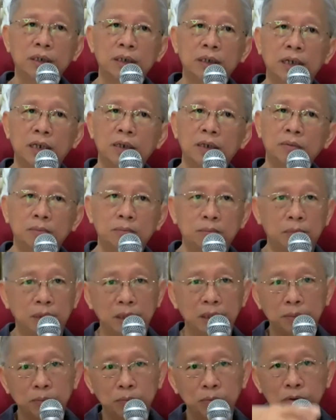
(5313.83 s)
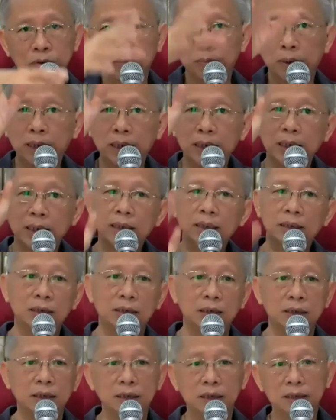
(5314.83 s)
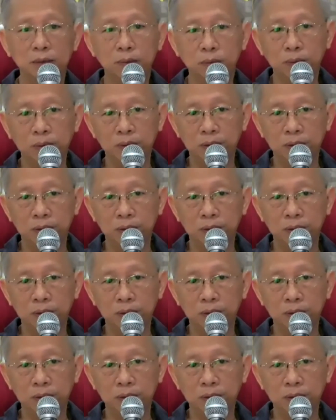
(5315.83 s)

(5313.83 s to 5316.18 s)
Then my motorbike actually